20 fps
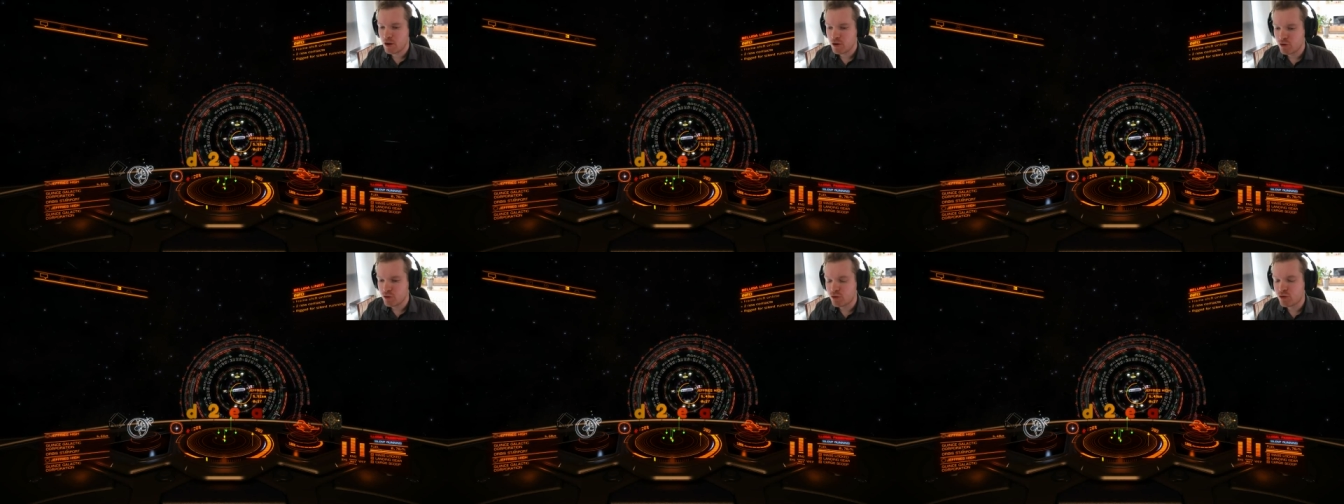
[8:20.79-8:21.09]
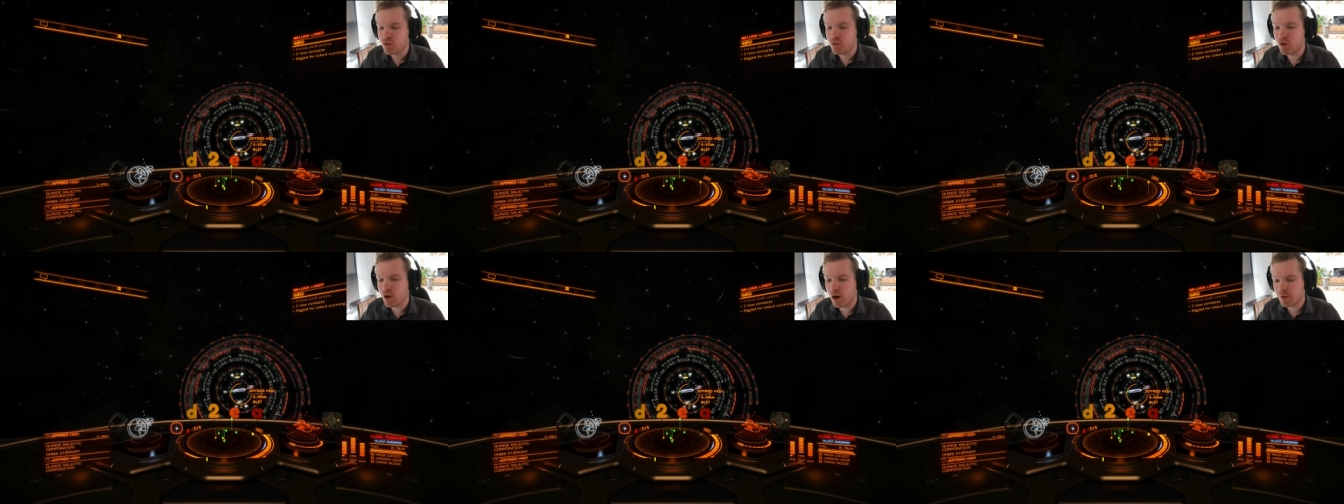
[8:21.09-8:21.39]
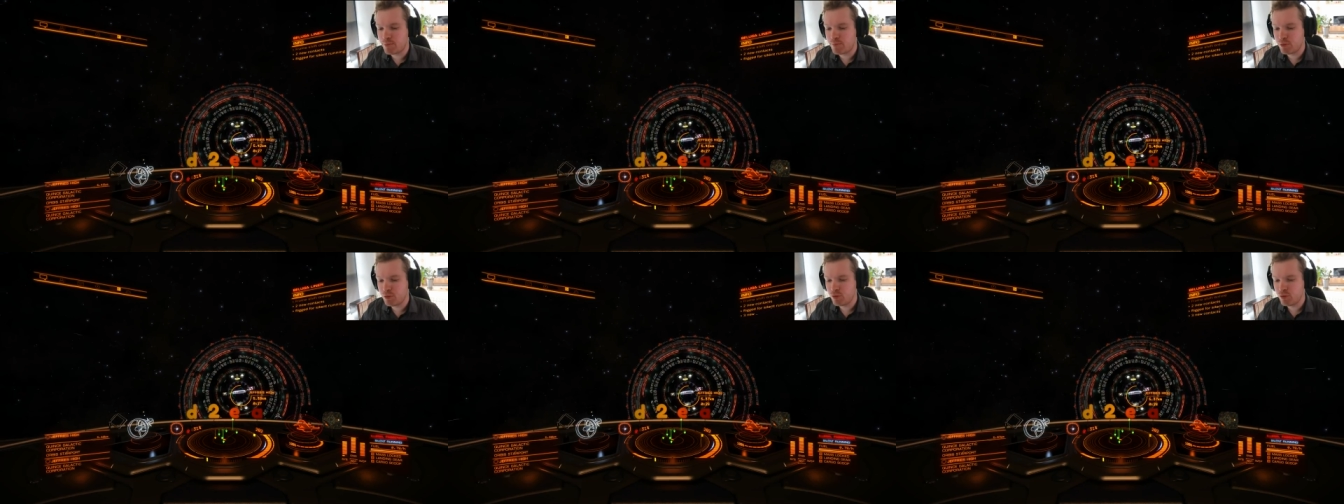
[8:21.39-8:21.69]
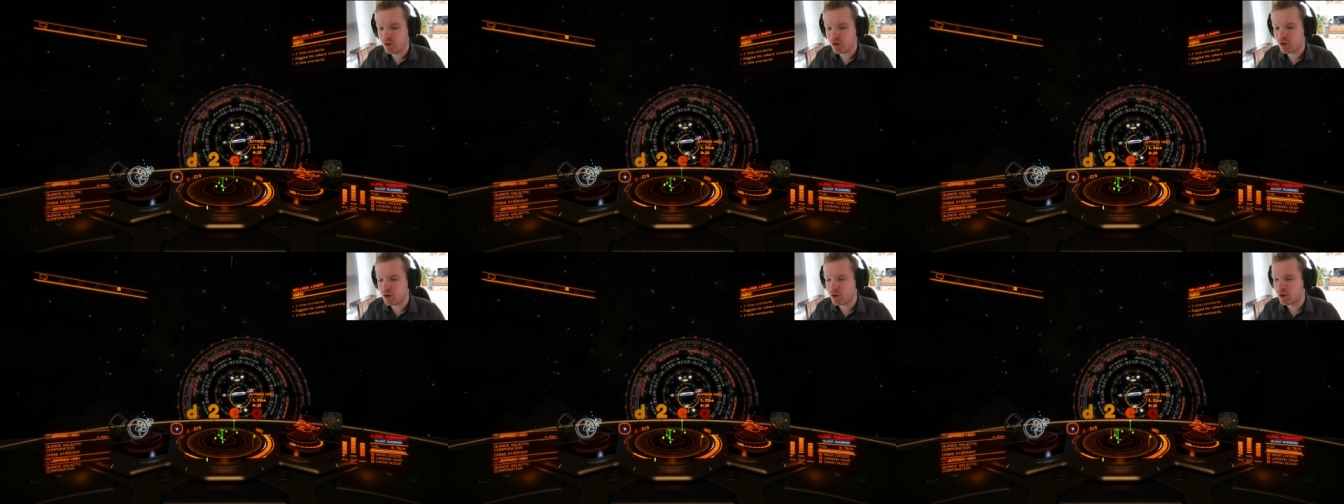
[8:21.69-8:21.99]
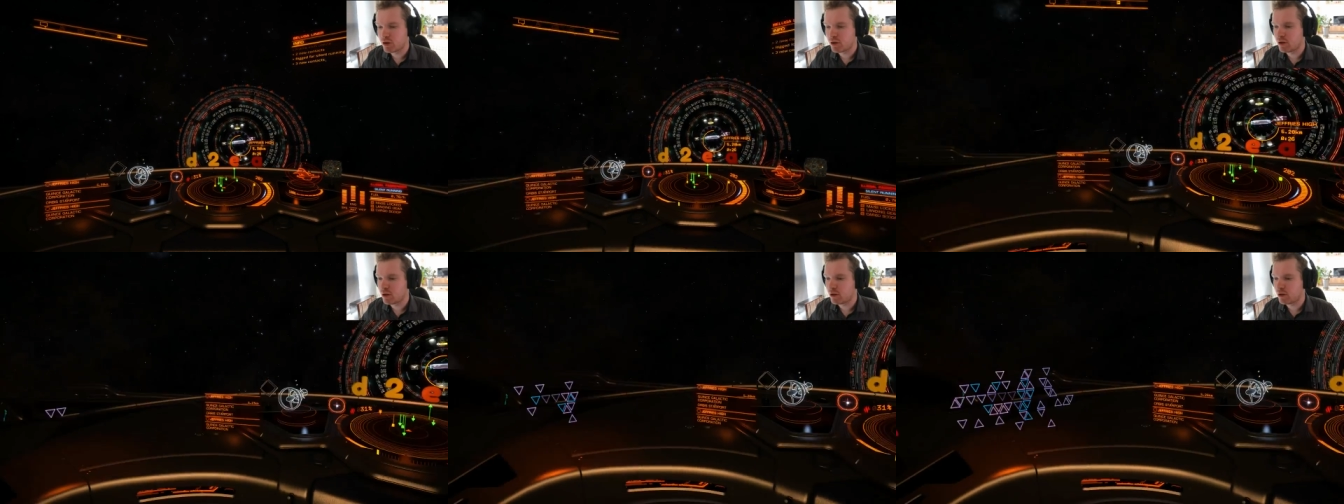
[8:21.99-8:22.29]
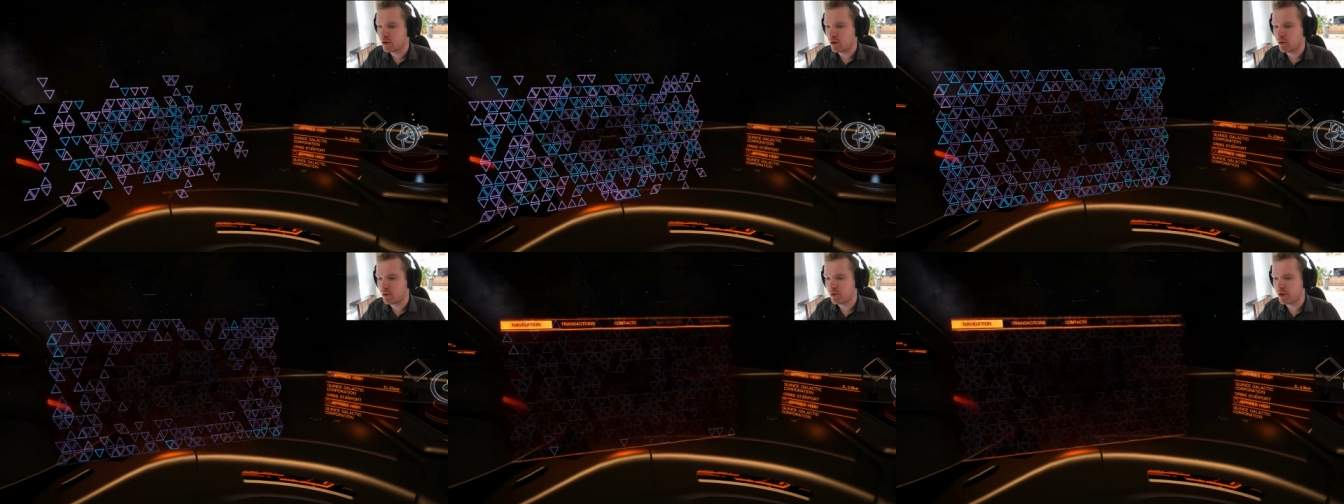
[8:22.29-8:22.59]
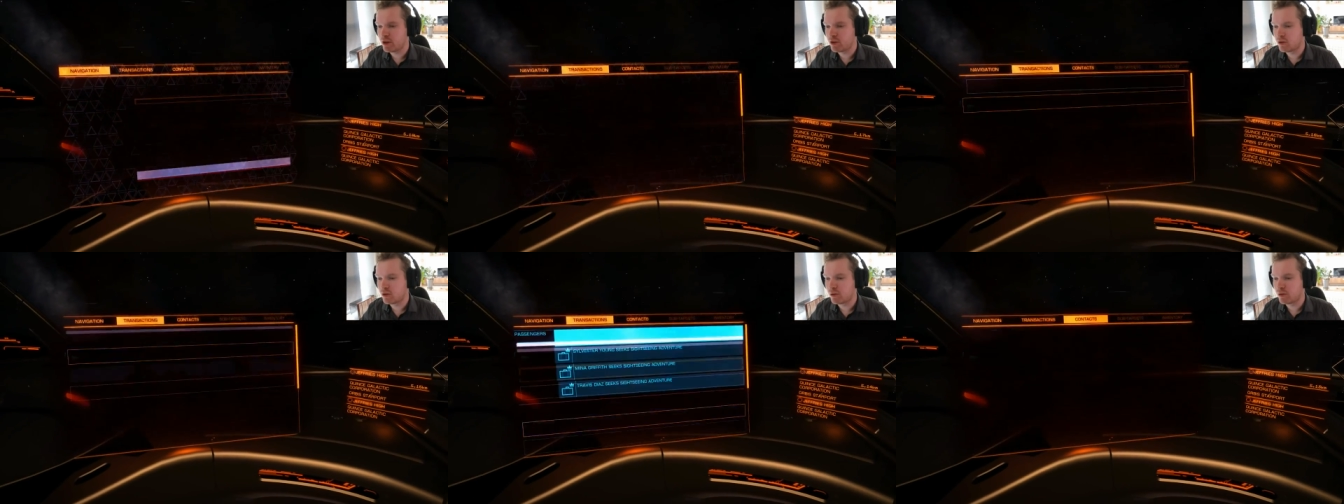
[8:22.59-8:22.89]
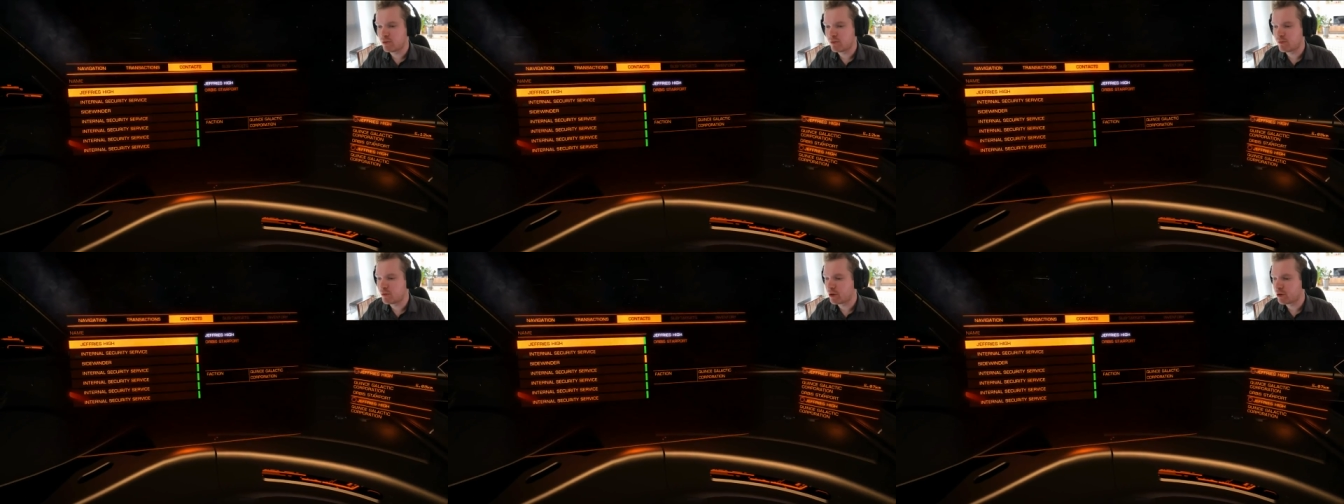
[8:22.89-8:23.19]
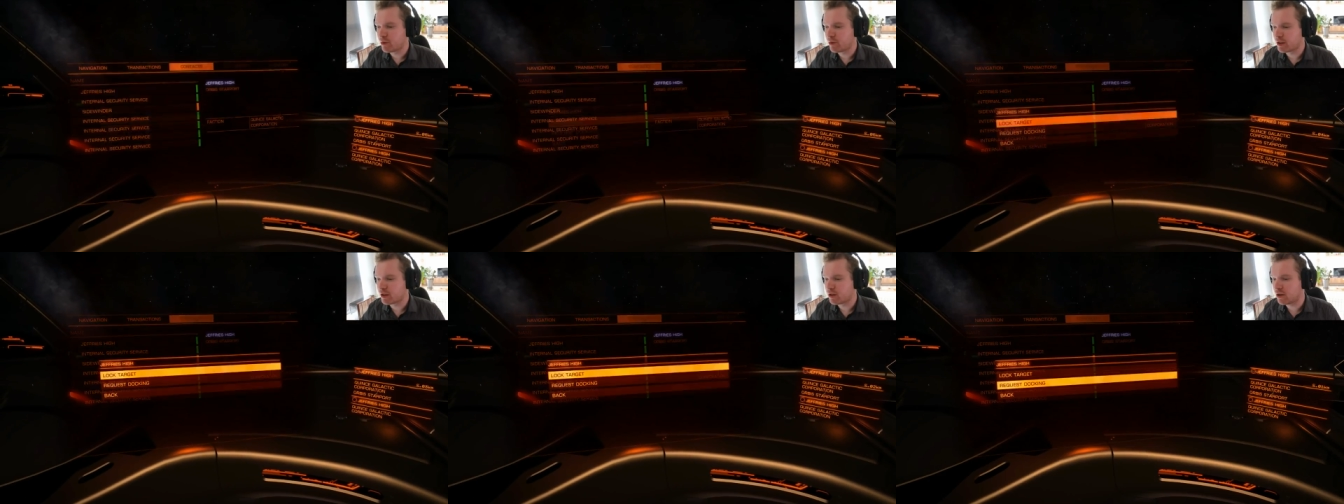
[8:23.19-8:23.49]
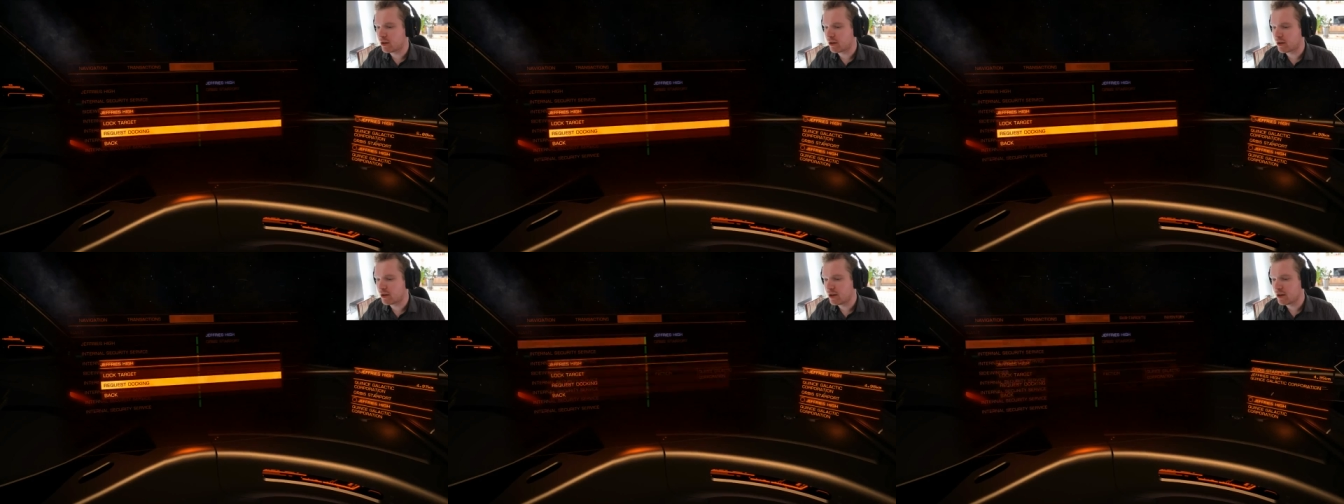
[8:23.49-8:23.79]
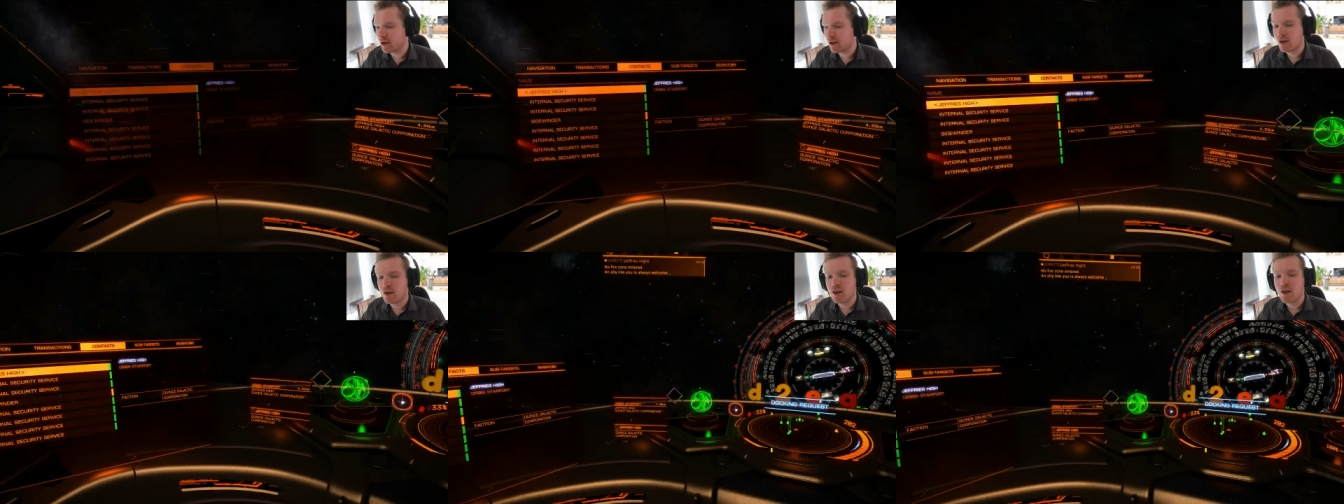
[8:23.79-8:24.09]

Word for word: You do not boost. Oh, need to request docking here.